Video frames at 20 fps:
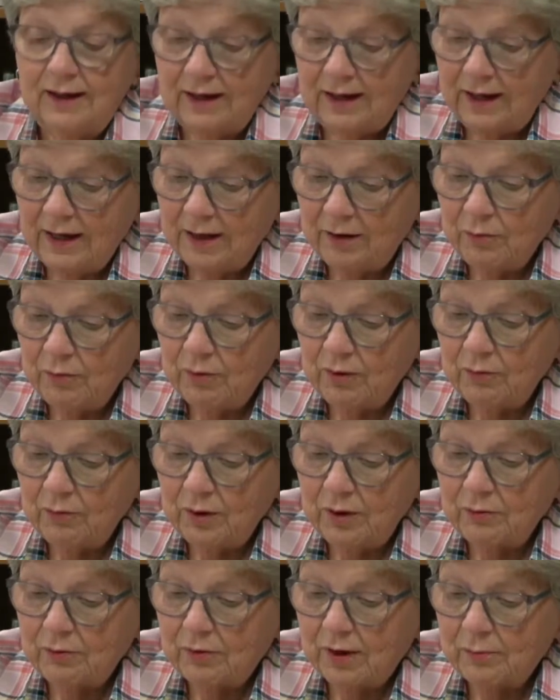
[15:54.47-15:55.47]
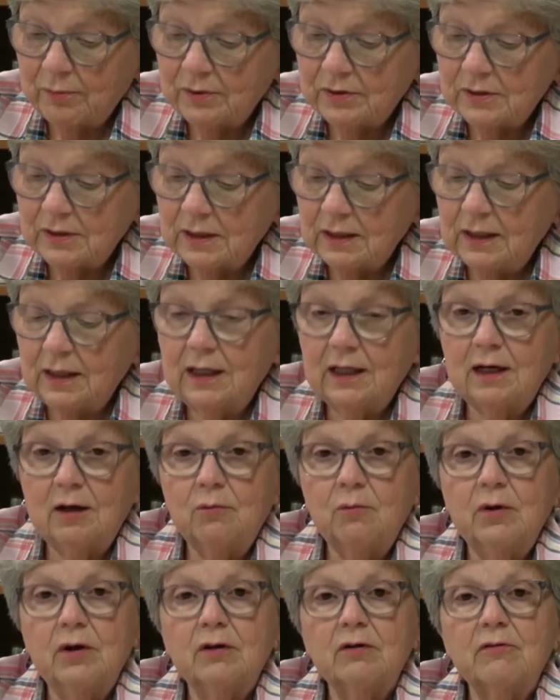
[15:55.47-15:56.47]
And when we represent
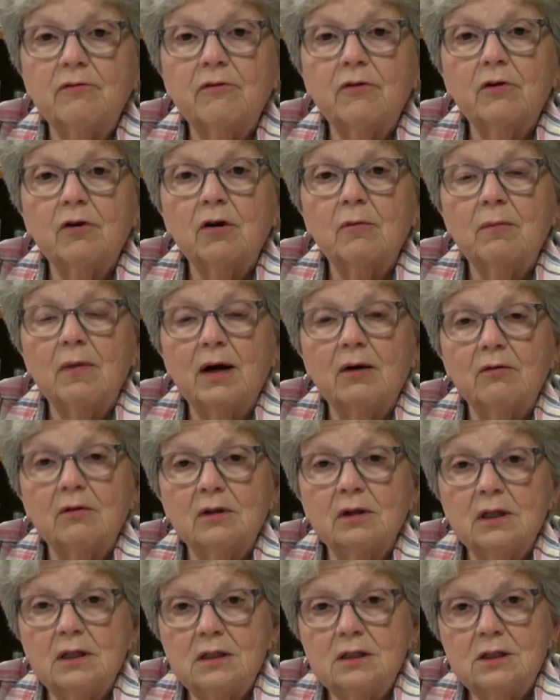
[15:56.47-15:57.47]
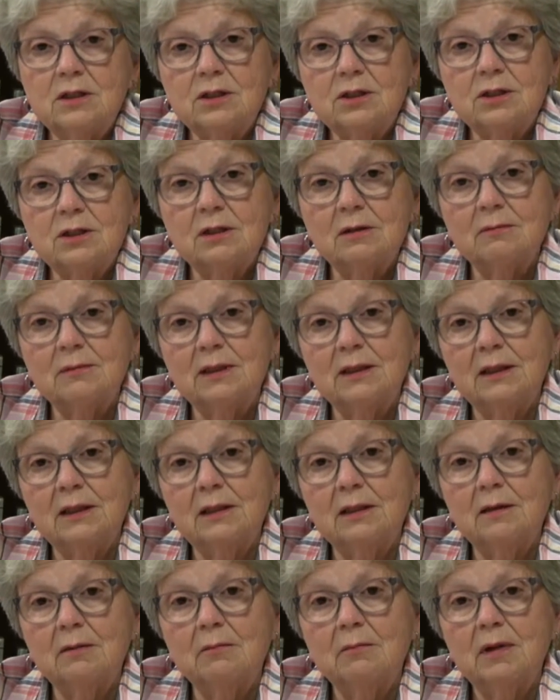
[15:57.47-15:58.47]
him, we affirm our relationship to
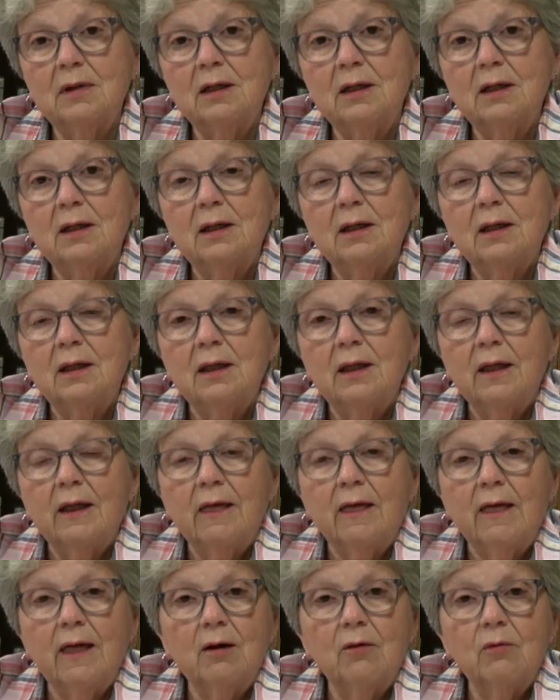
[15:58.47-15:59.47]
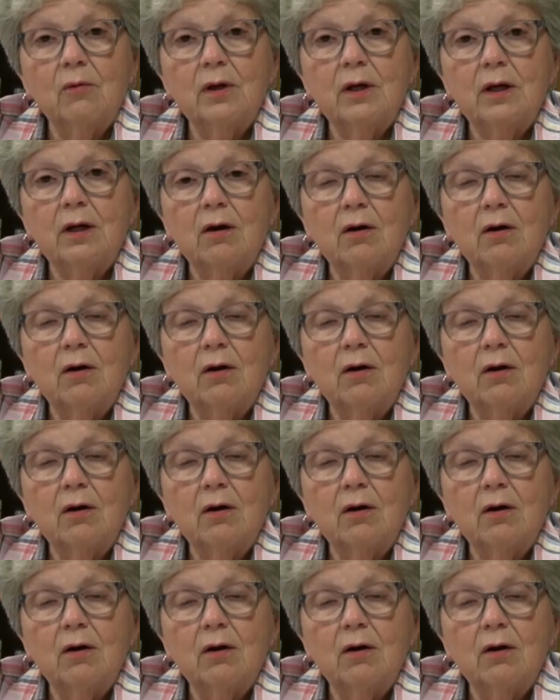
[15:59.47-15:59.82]
him, and we